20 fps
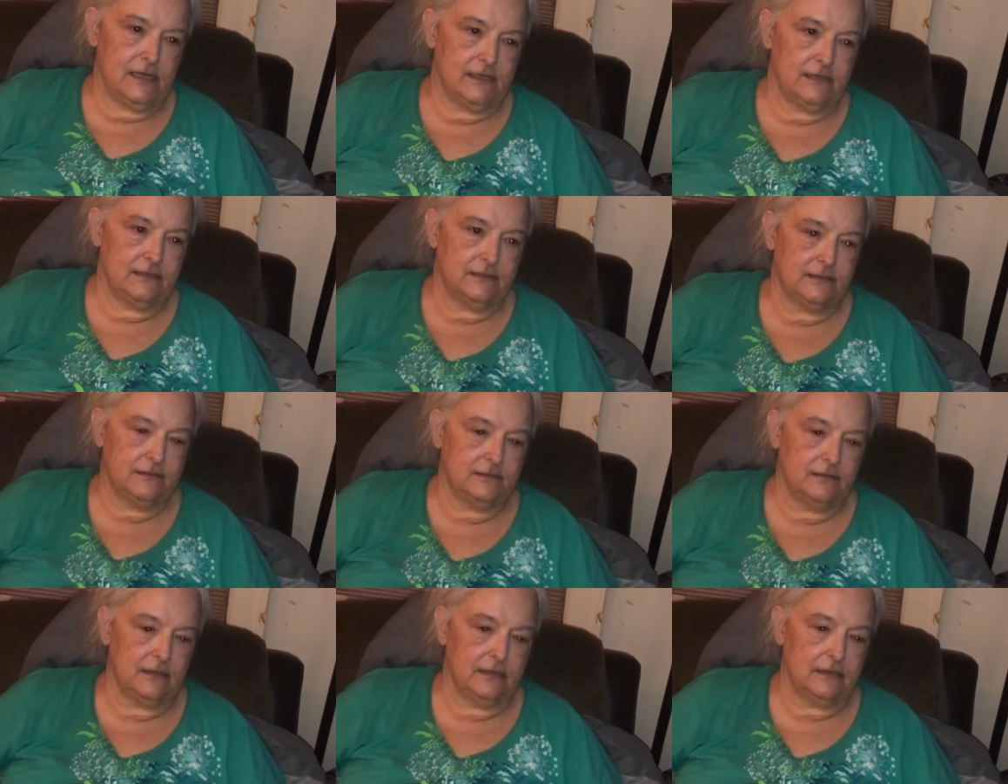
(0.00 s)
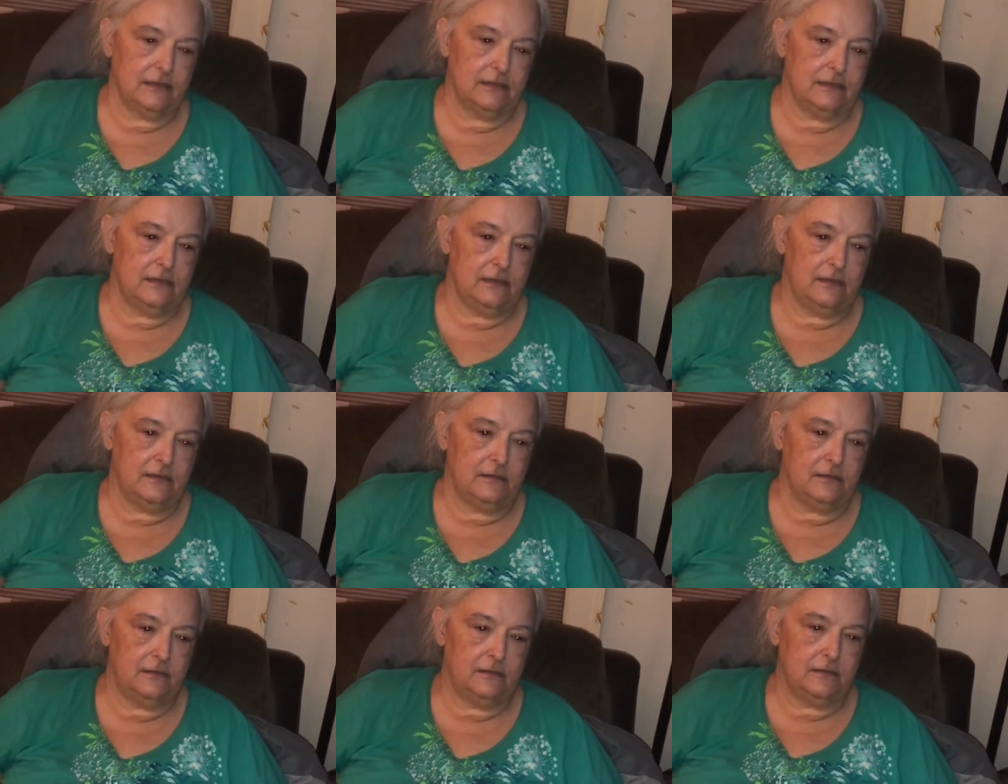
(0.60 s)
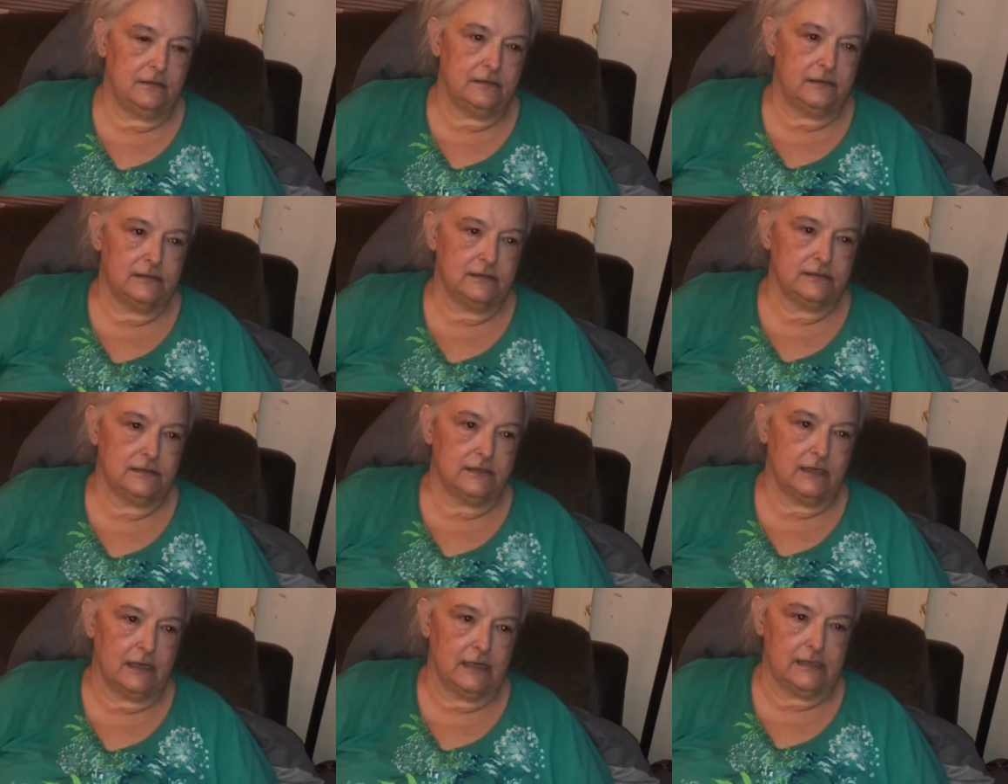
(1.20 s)
that kind of put me on the
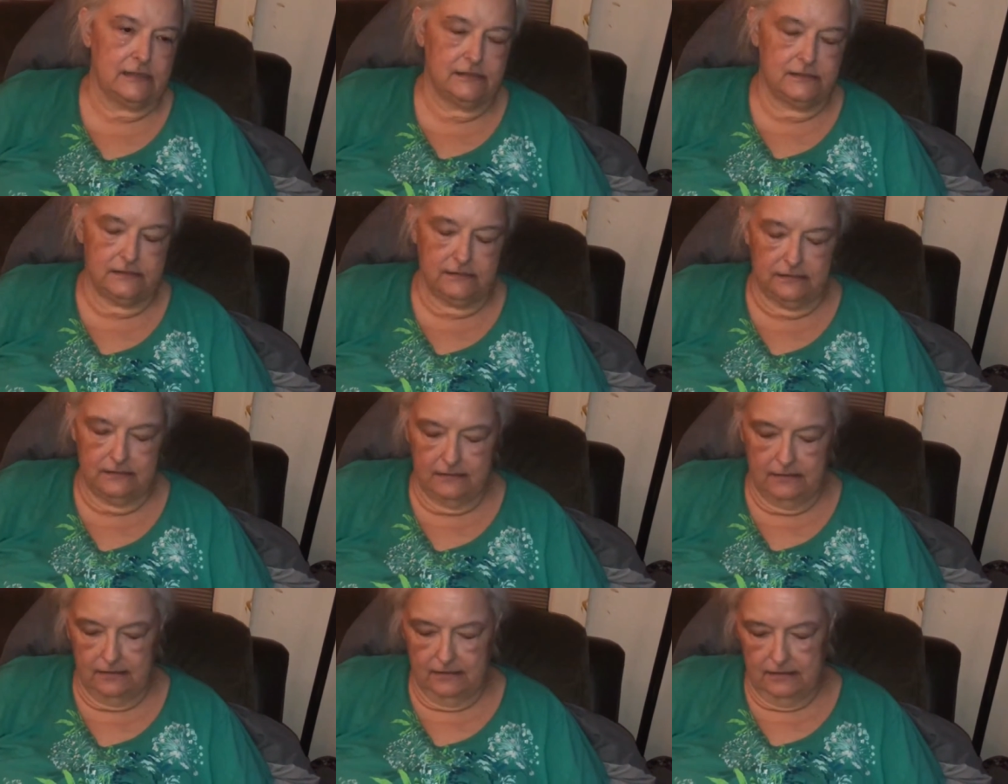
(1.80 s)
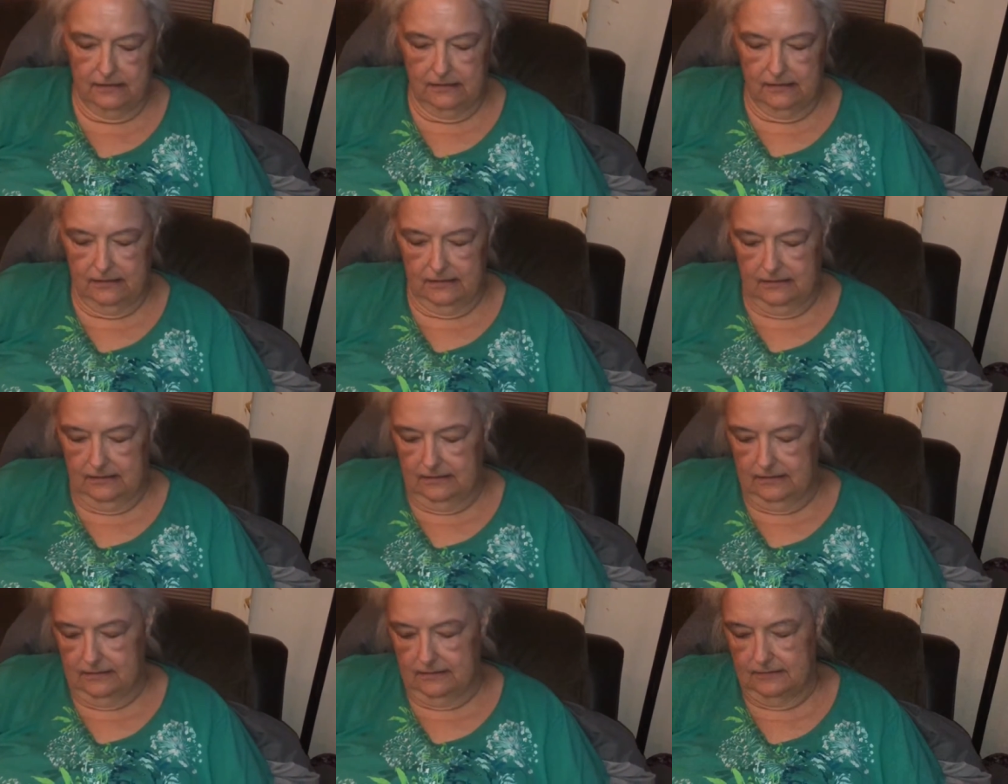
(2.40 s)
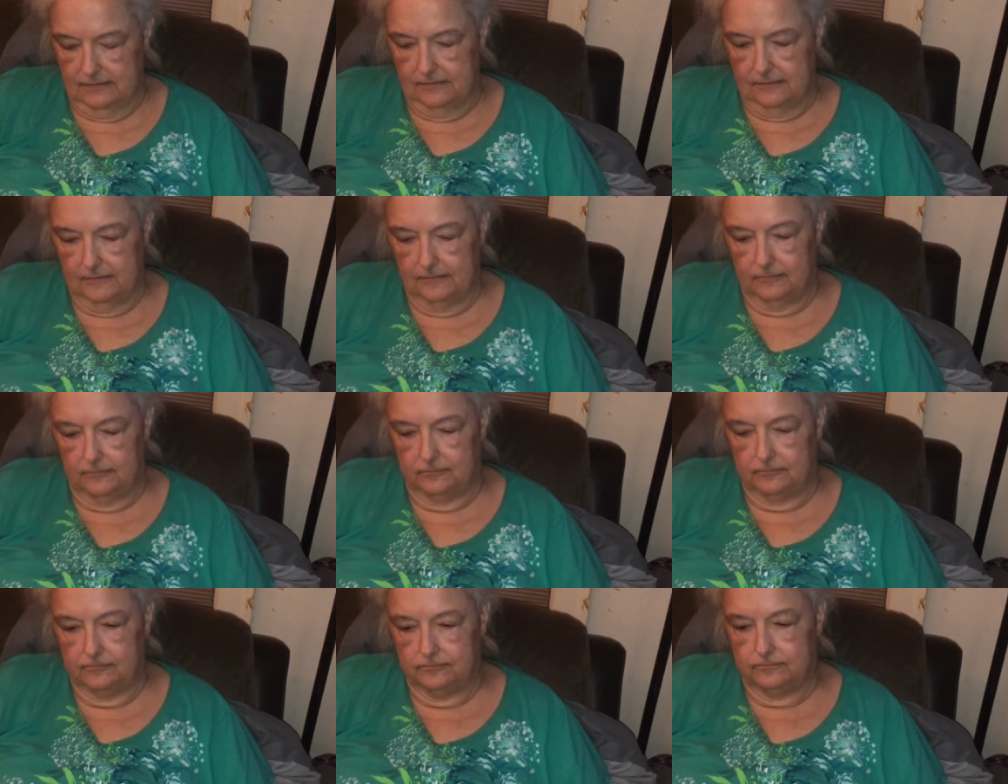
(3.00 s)
spot here. Uh,
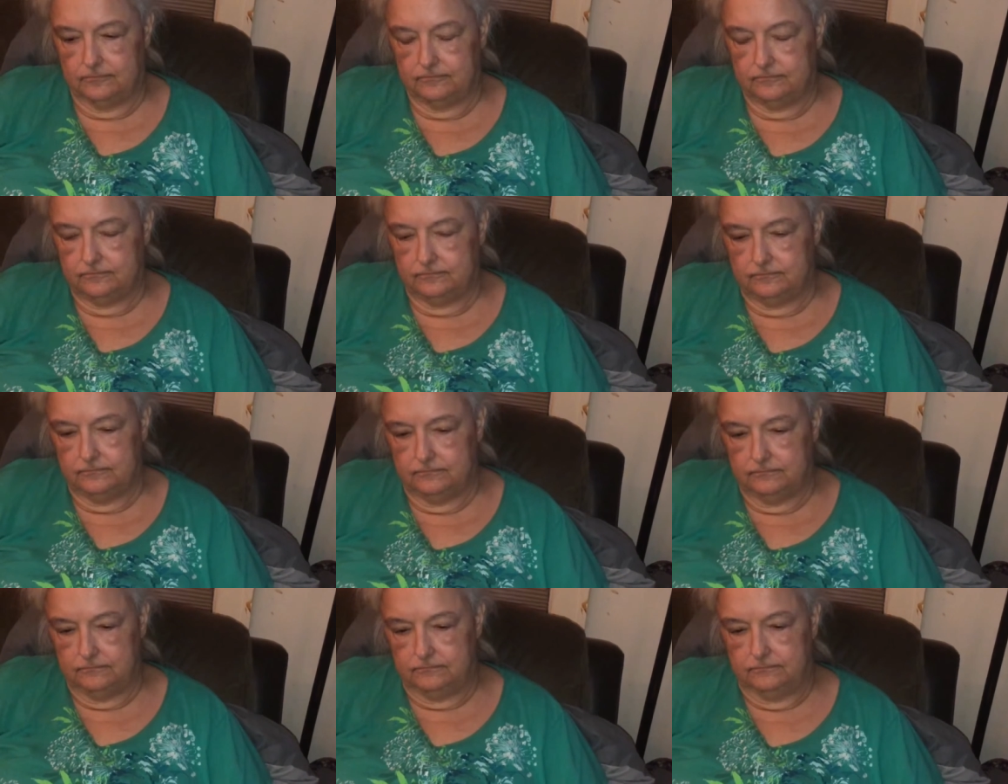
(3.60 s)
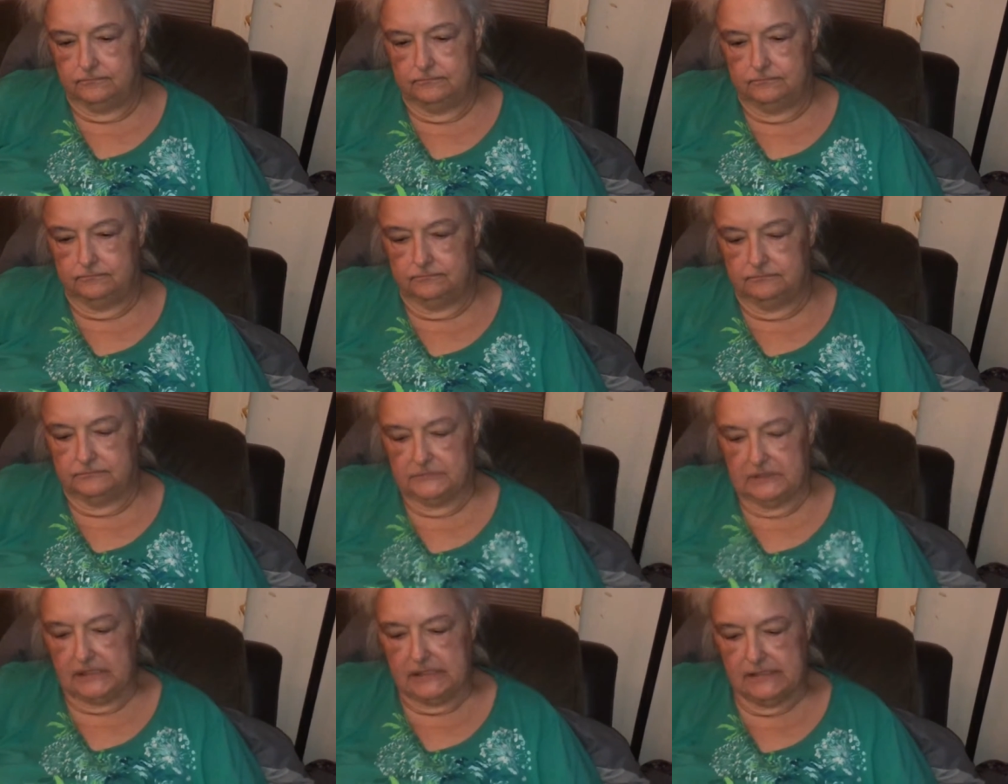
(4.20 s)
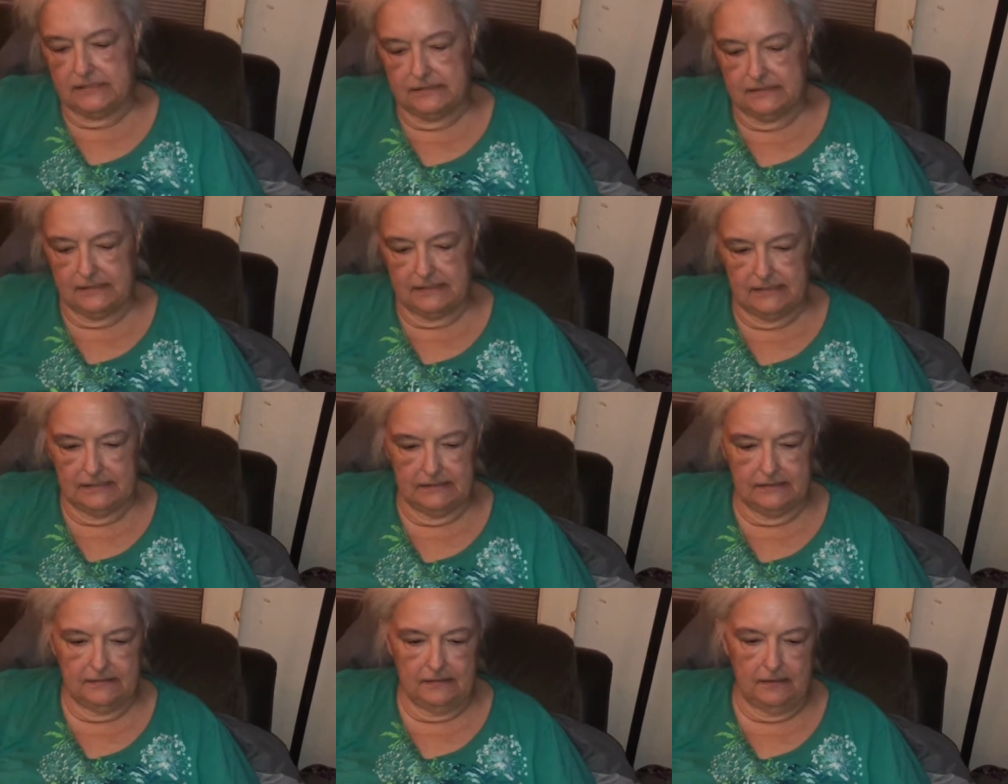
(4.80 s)
mi nombre
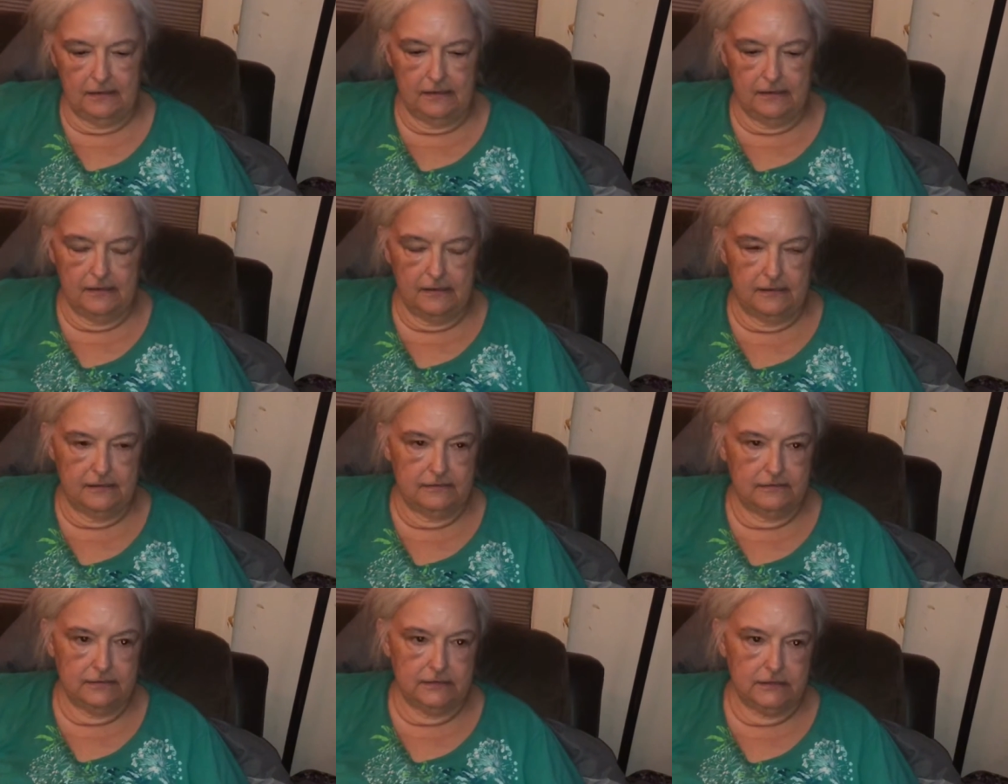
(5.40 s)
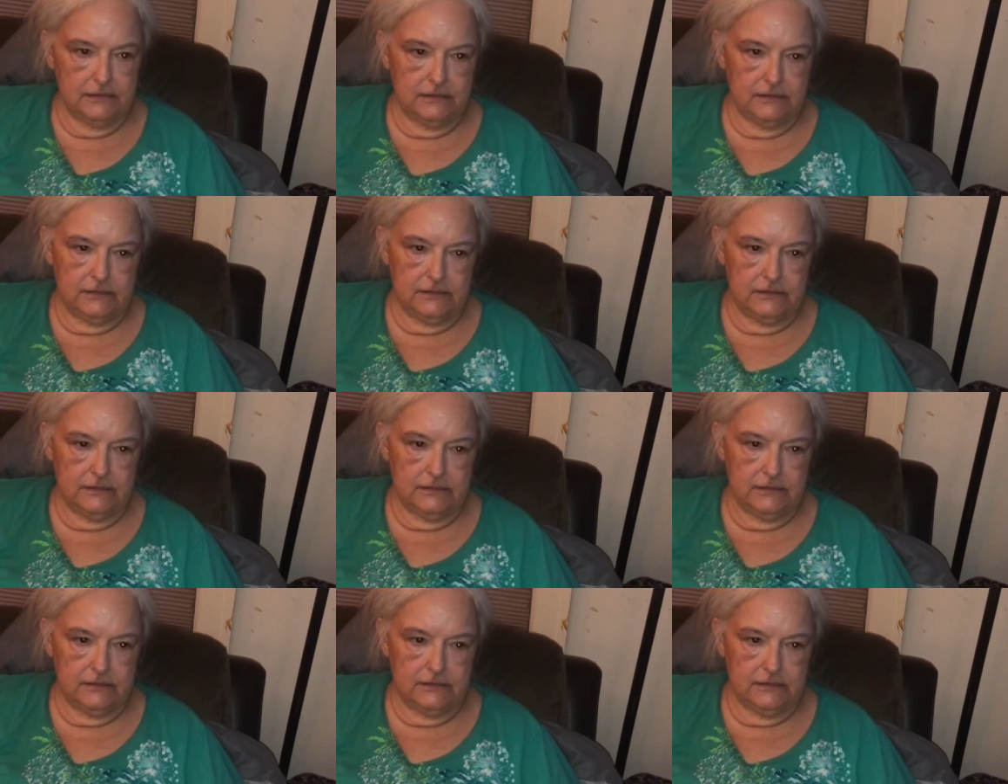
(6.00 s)
es Isla.